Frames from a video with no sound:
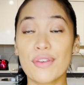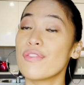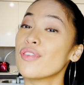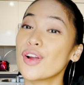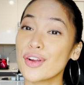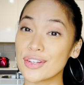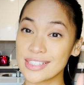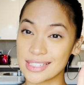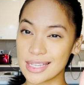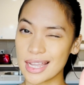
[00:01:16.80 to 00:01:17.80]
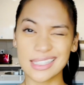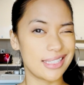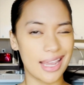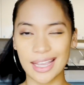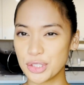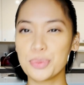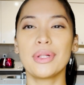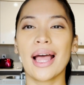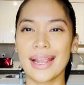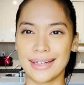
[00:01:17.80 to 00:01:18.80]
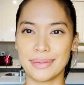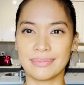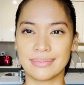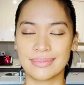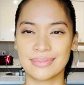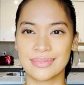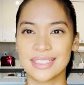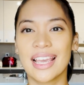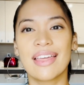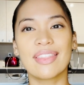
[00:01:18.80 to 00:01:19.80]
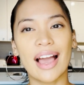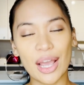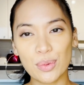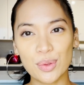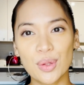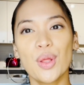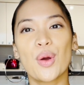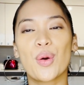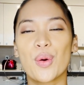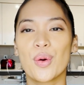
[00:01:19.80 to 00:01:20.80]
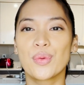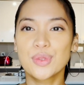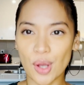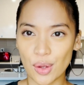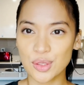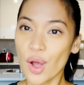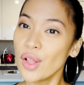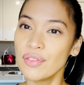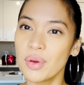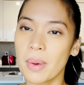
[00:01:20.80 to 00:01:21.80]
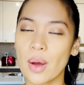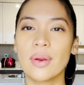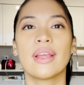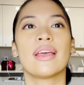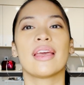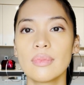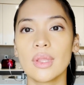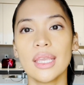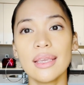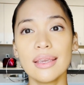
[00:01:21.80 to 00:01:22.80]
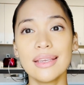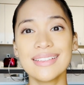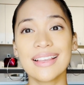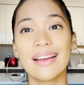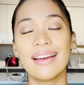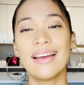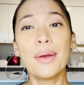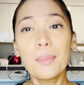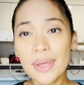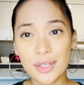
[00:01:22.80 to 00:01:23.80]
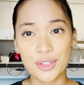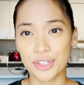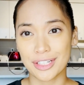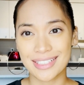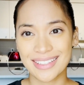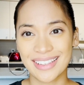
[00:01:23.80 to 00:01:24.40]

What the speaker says: first tangible item that I will talk to all of you about is pictures.